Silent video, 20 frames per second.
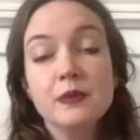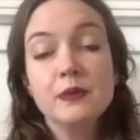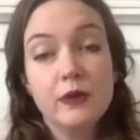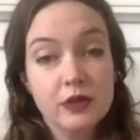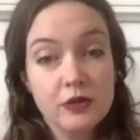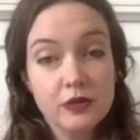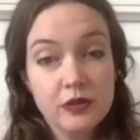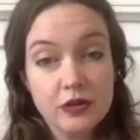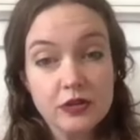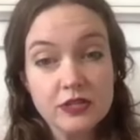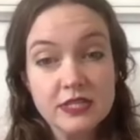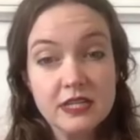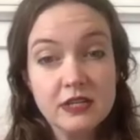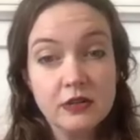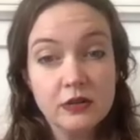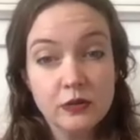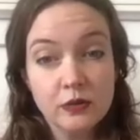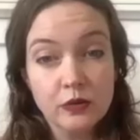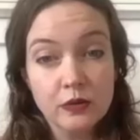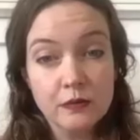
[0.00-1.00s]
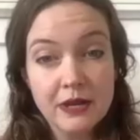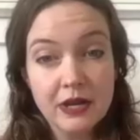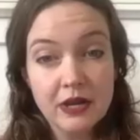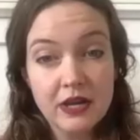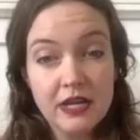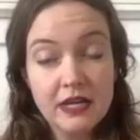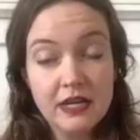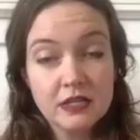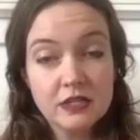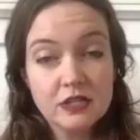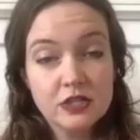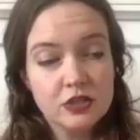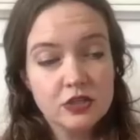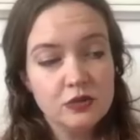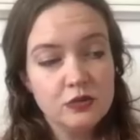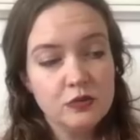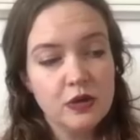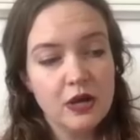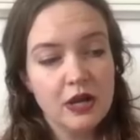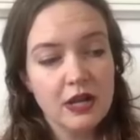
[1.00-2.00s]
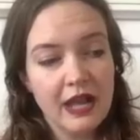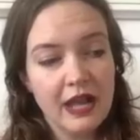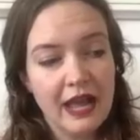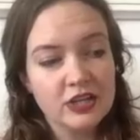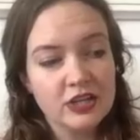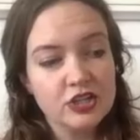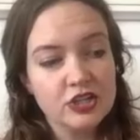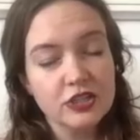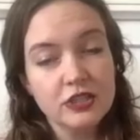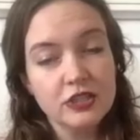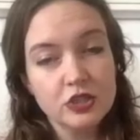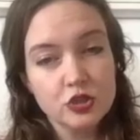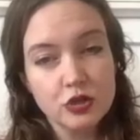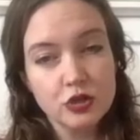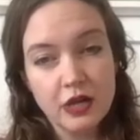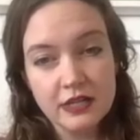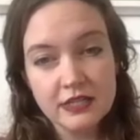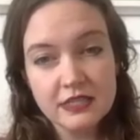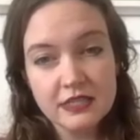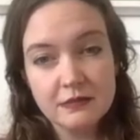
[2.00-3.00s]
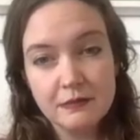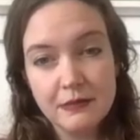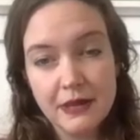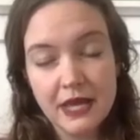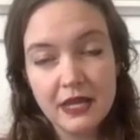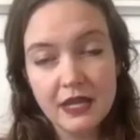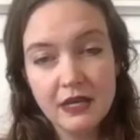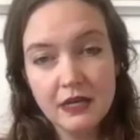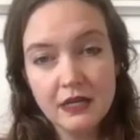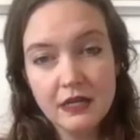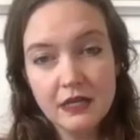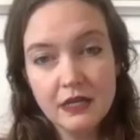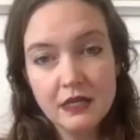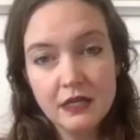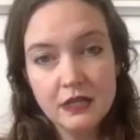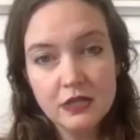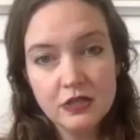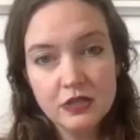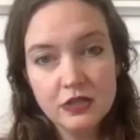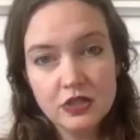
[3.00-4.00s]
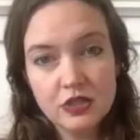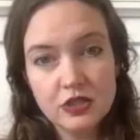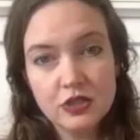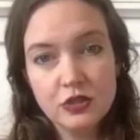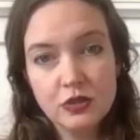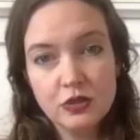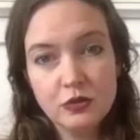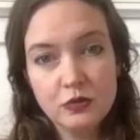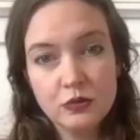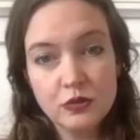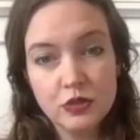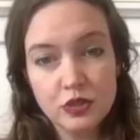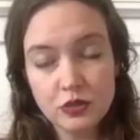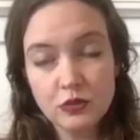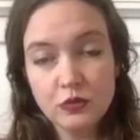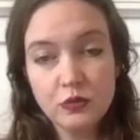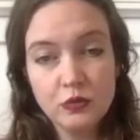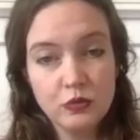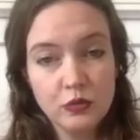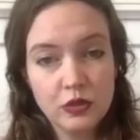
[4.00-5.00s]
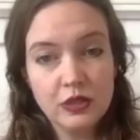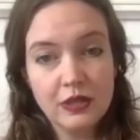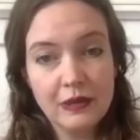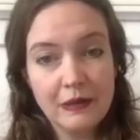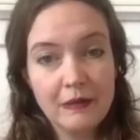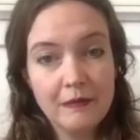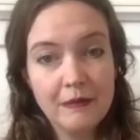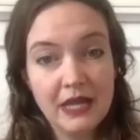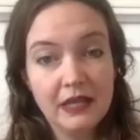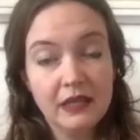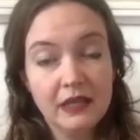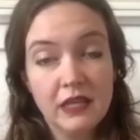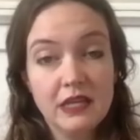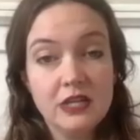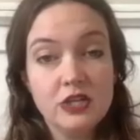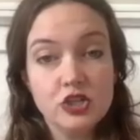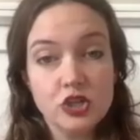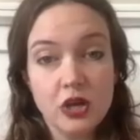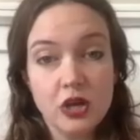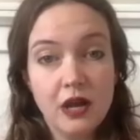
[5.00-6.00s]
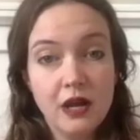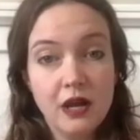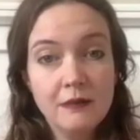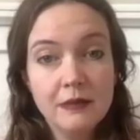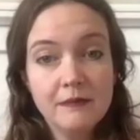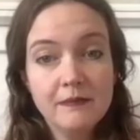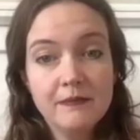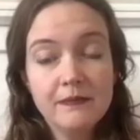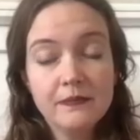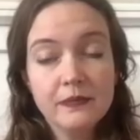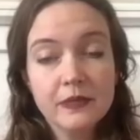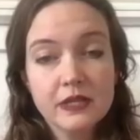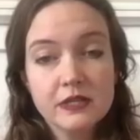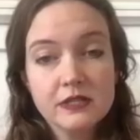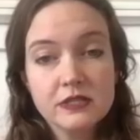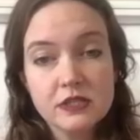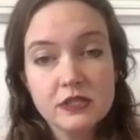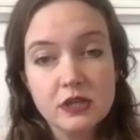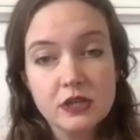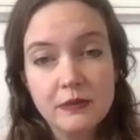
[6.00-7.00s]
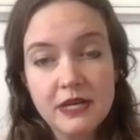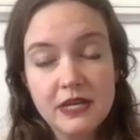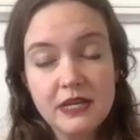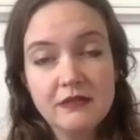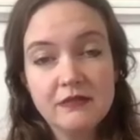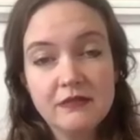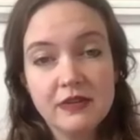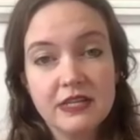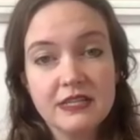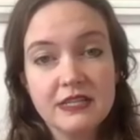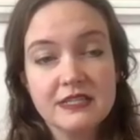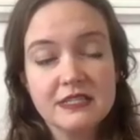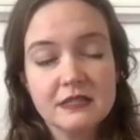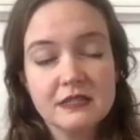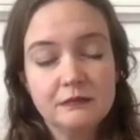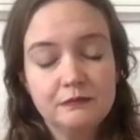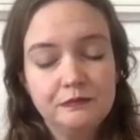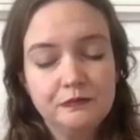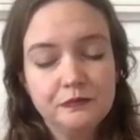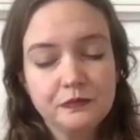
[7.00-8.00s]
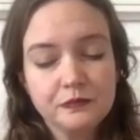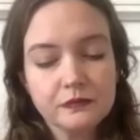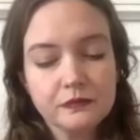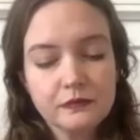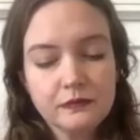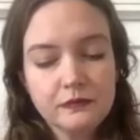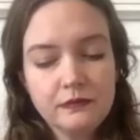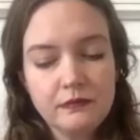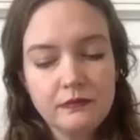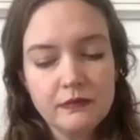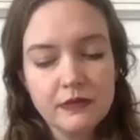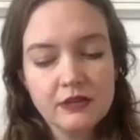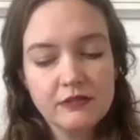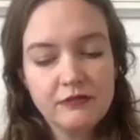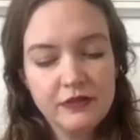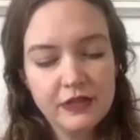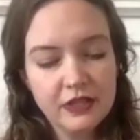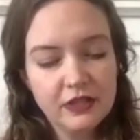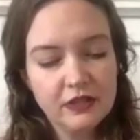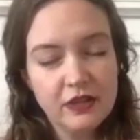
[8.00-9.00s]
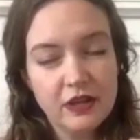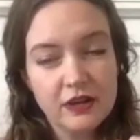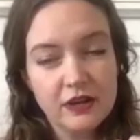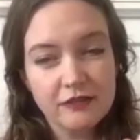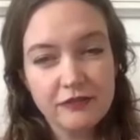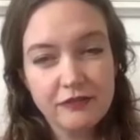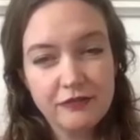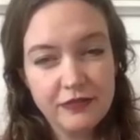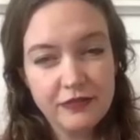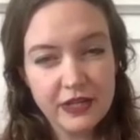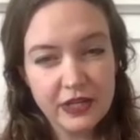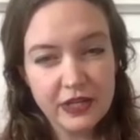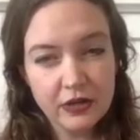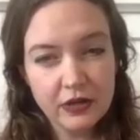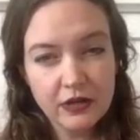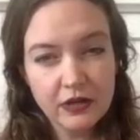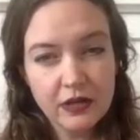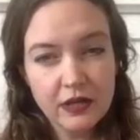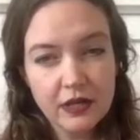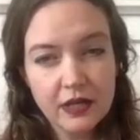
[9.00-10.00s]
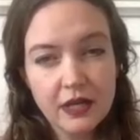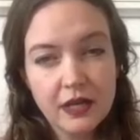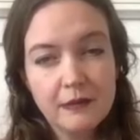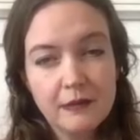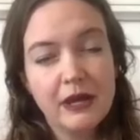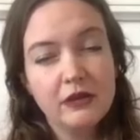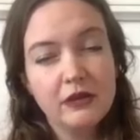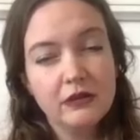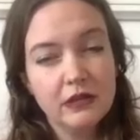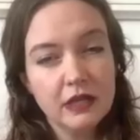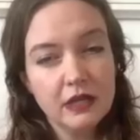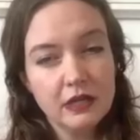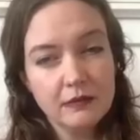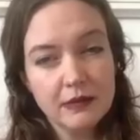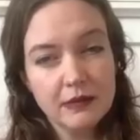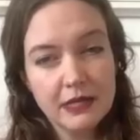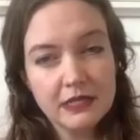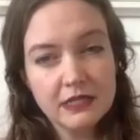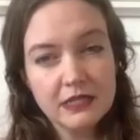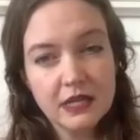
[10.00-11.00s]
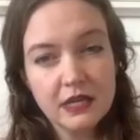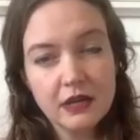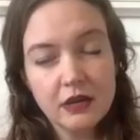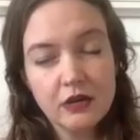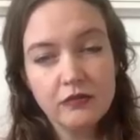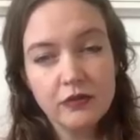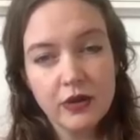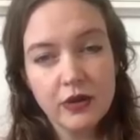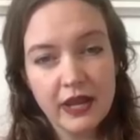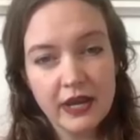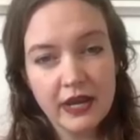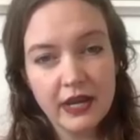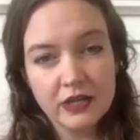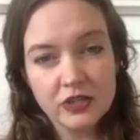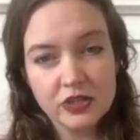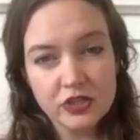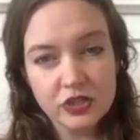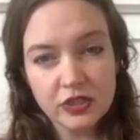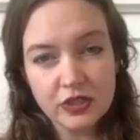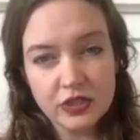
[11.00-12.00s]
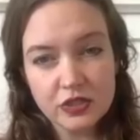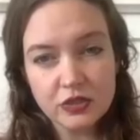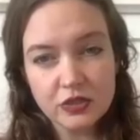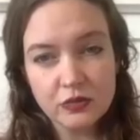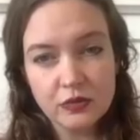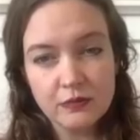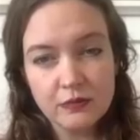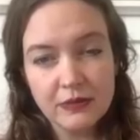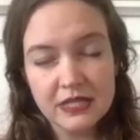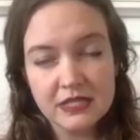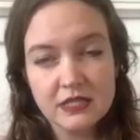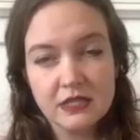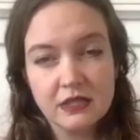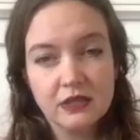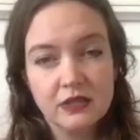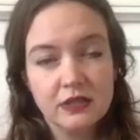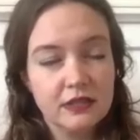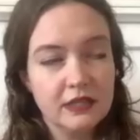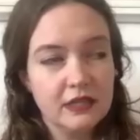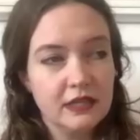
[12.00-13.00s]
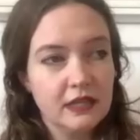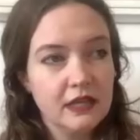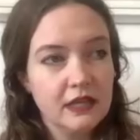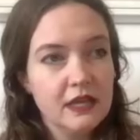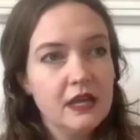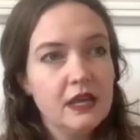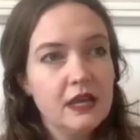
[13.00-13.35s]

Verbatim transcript: whether they're single or married, to actually trust men Mm. to do the manly job. So many of us feel a lot of fear about letting men take over and actually do the masculine thing.